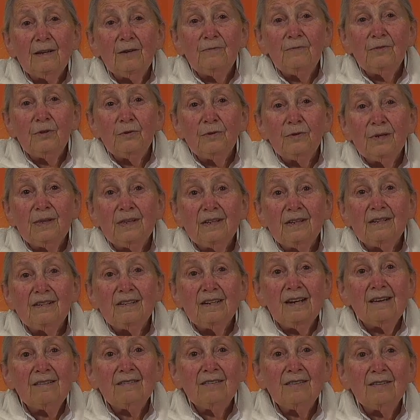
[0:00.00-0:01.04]
if you're in the
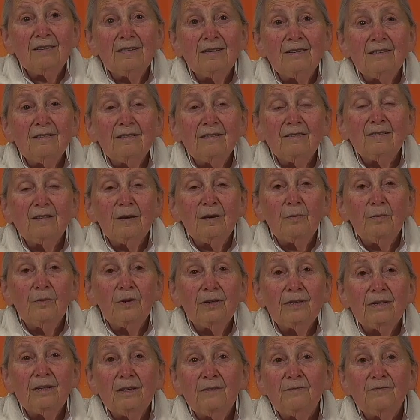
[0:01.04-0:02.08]
desert and
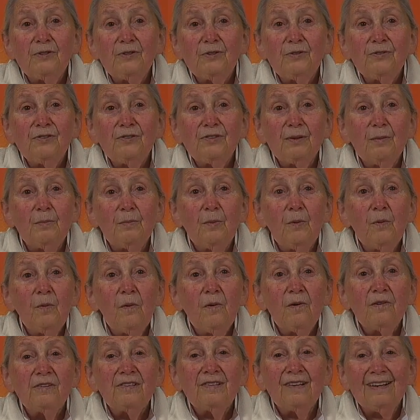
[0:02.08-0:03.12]
someone gives you some
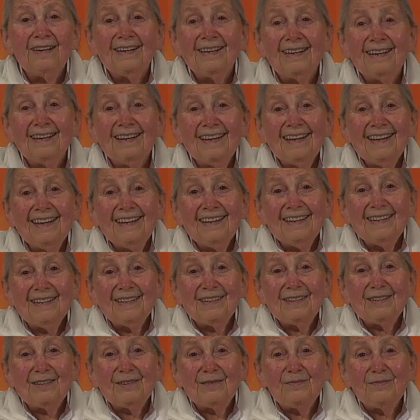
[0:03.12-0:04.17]
water.
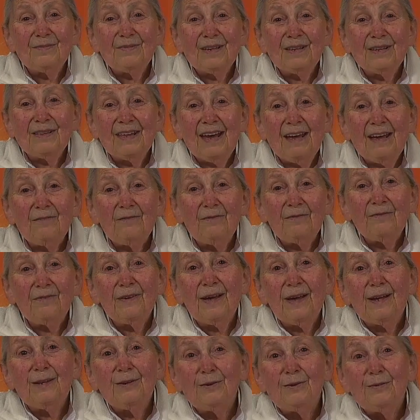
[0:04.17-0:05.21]
It can be that
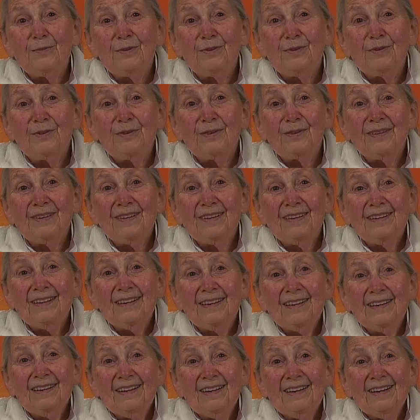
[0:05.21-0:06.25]
valuable.
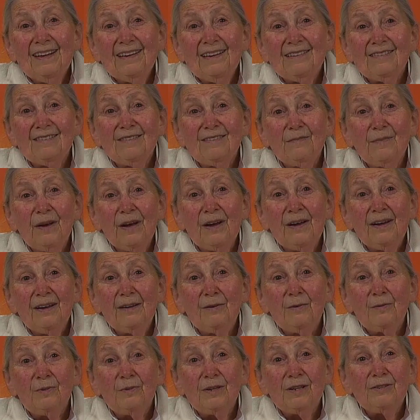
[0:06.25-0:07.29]
A
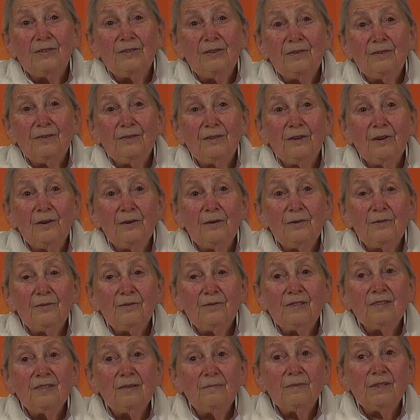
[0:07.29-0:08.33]
smile, we don't know.
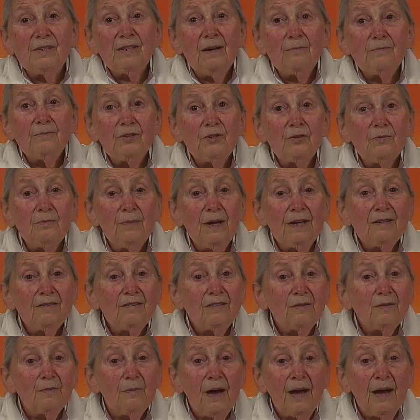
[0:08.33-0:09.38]
Sometimes you might
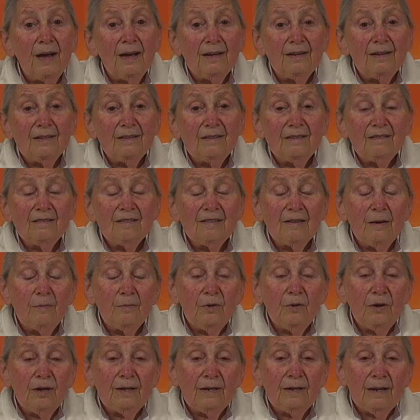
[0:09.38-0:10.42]
smile at
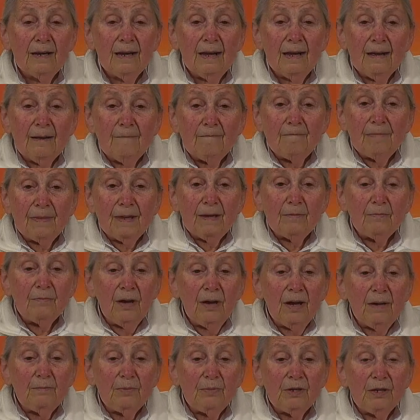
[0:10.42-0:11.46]
someone. It
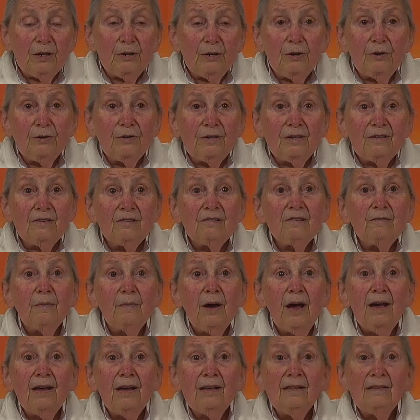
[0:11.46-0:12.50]
might be the only
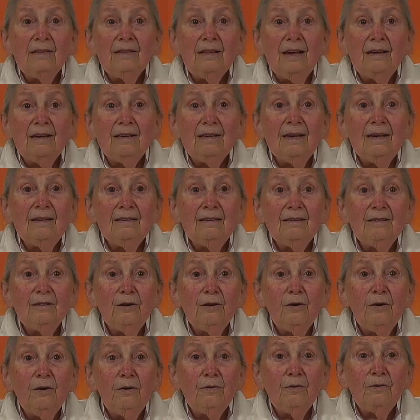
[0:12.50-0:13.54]
smile they get the
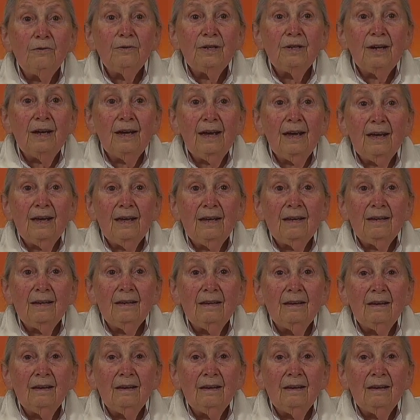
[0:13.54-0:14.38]
whole day,